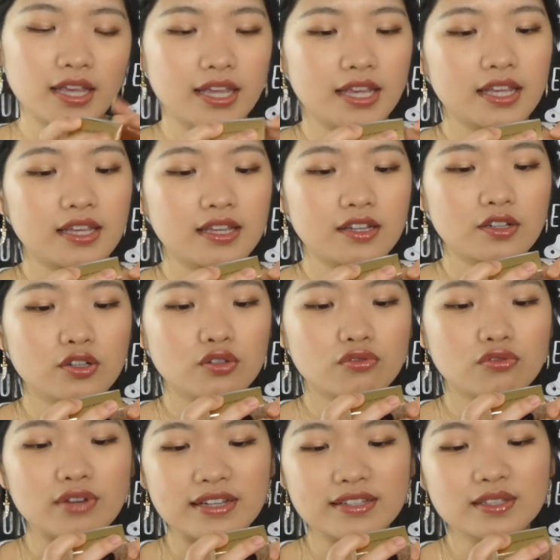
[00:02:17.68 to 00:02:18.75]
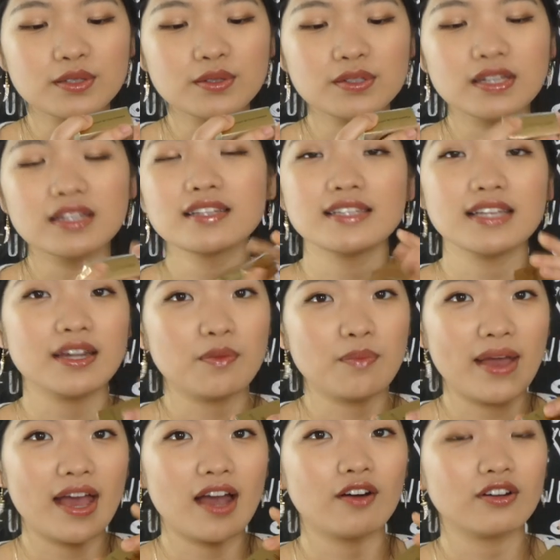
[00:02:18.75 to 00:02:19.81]
a translucent setting
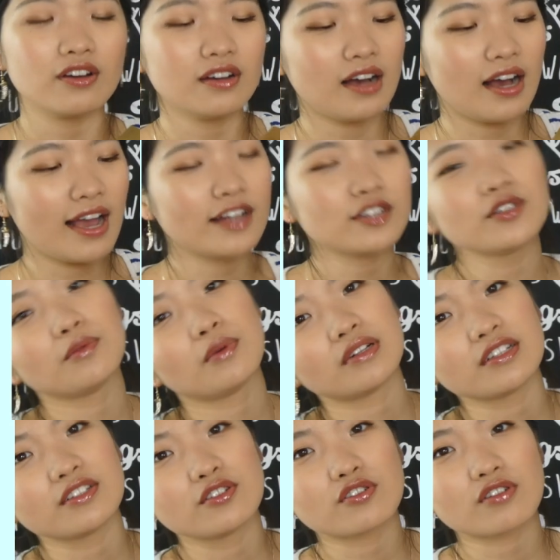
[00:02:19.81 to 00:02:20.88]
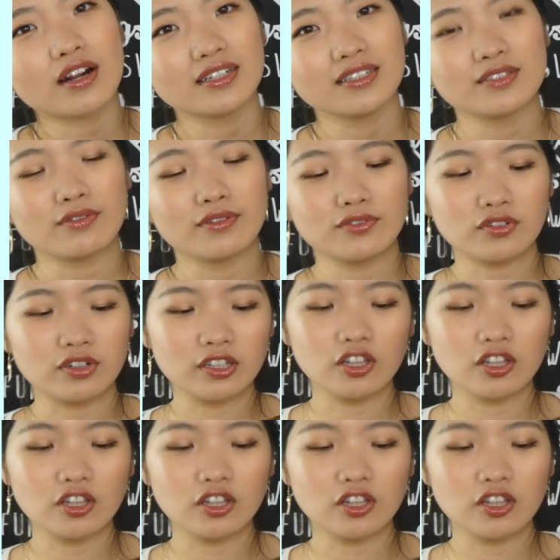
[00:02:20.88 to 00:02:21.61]
powder. I actually wanted to try this one for